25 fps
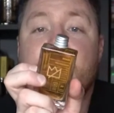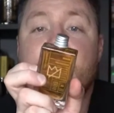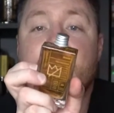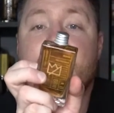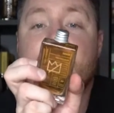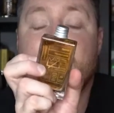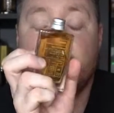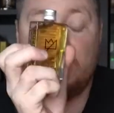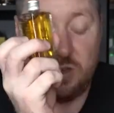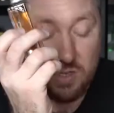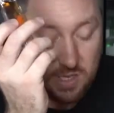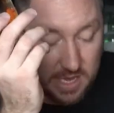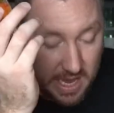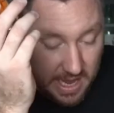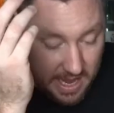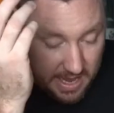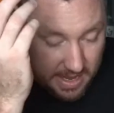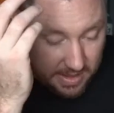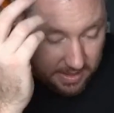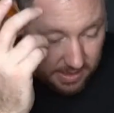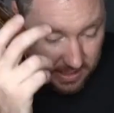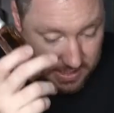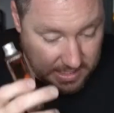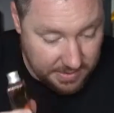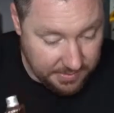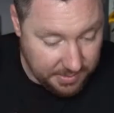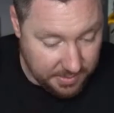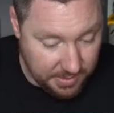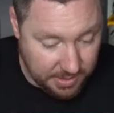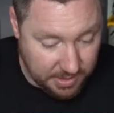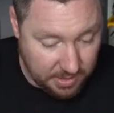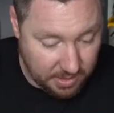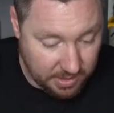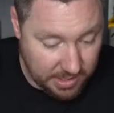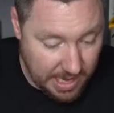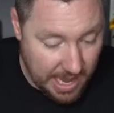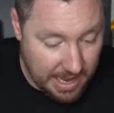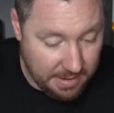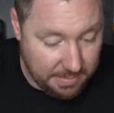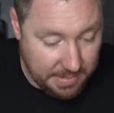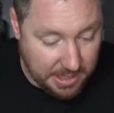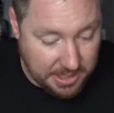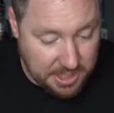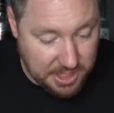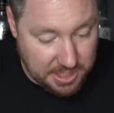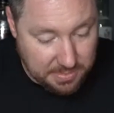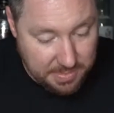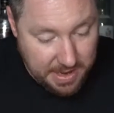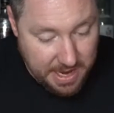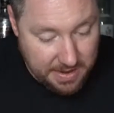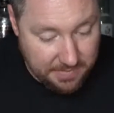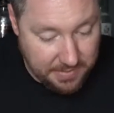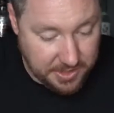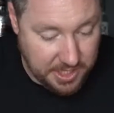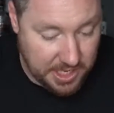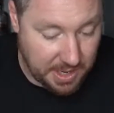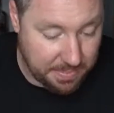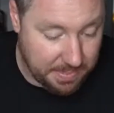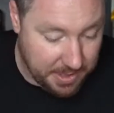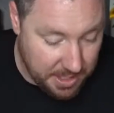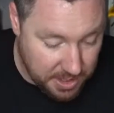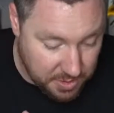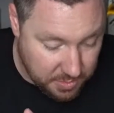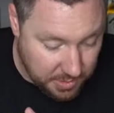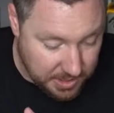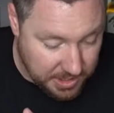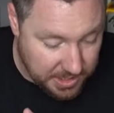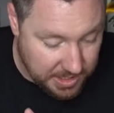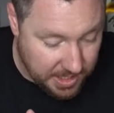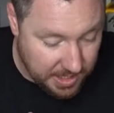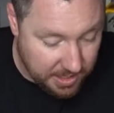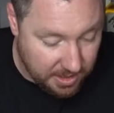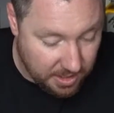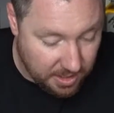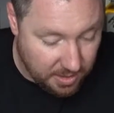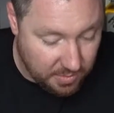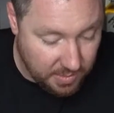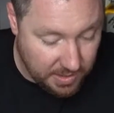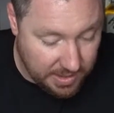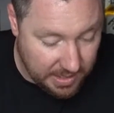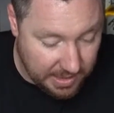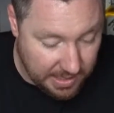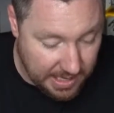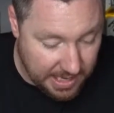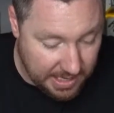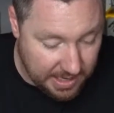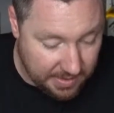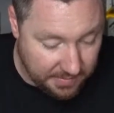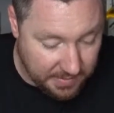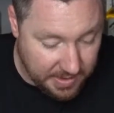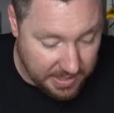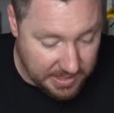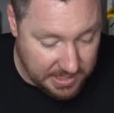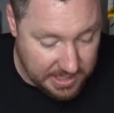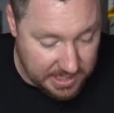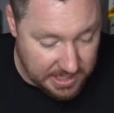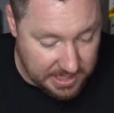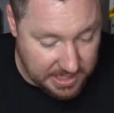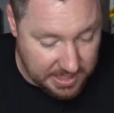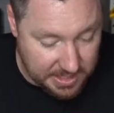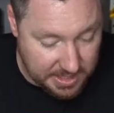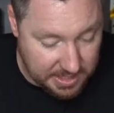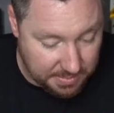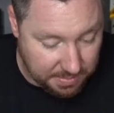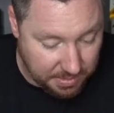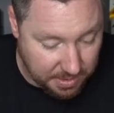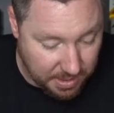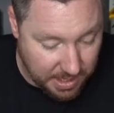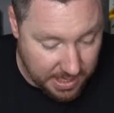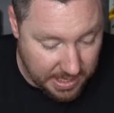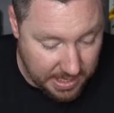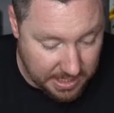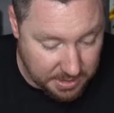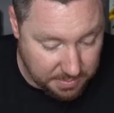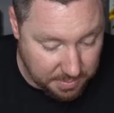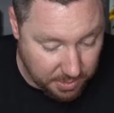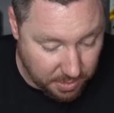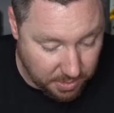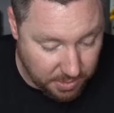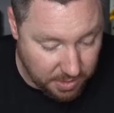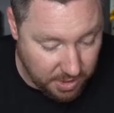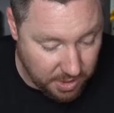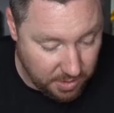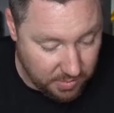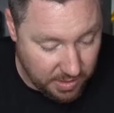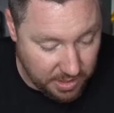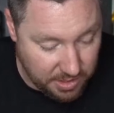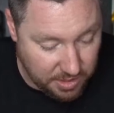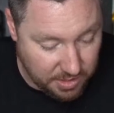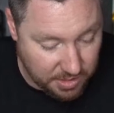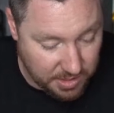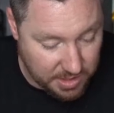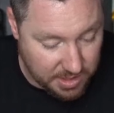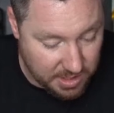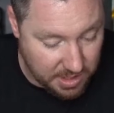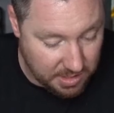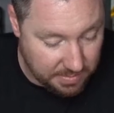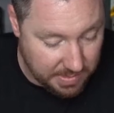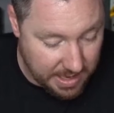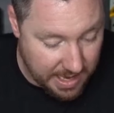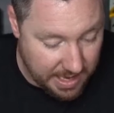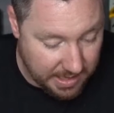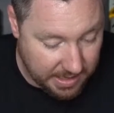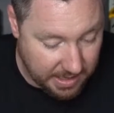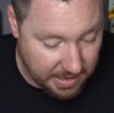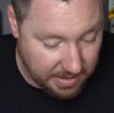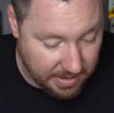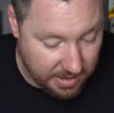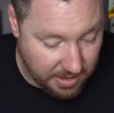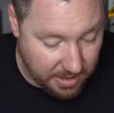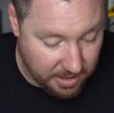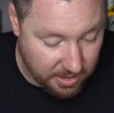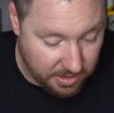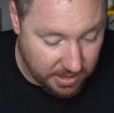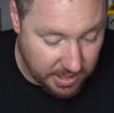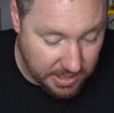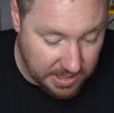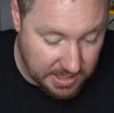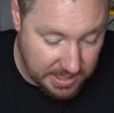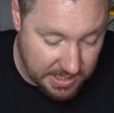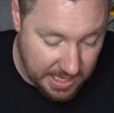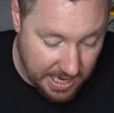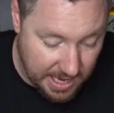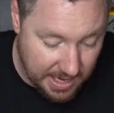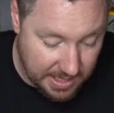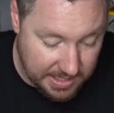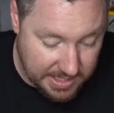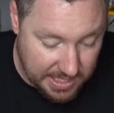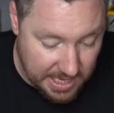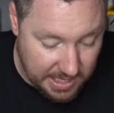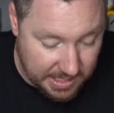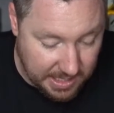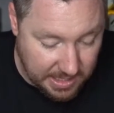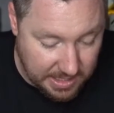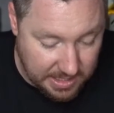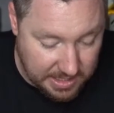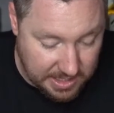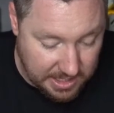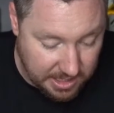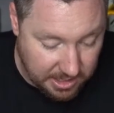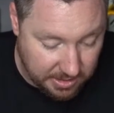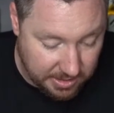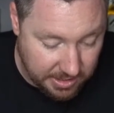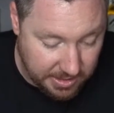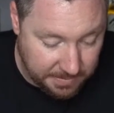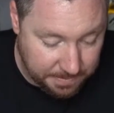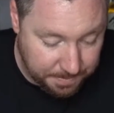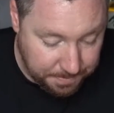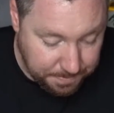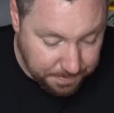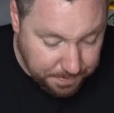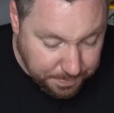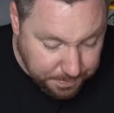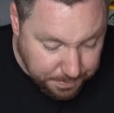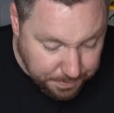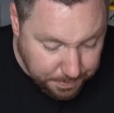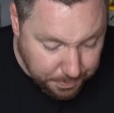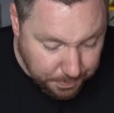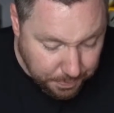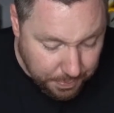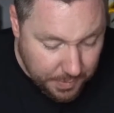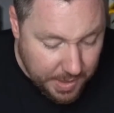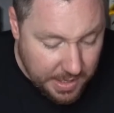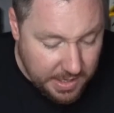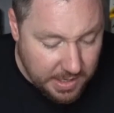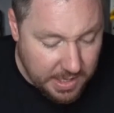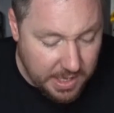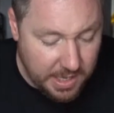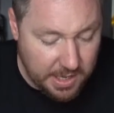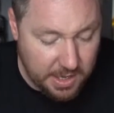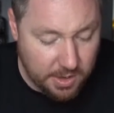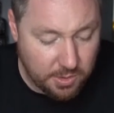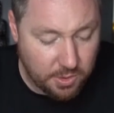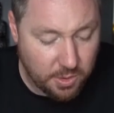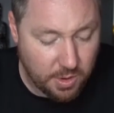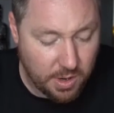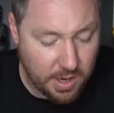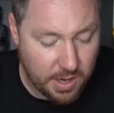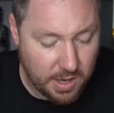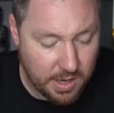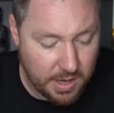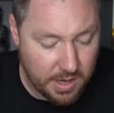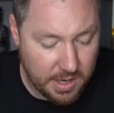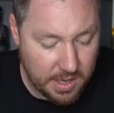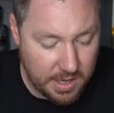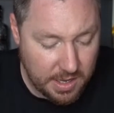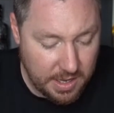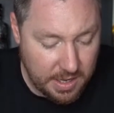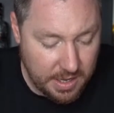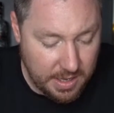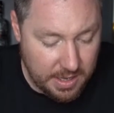So yeah, let's have a quick look. Unmatched demand for Japanese whiskey, along with the lack of consistent supply, has brought new entrants to the market, including sake distillery Kiyokawa.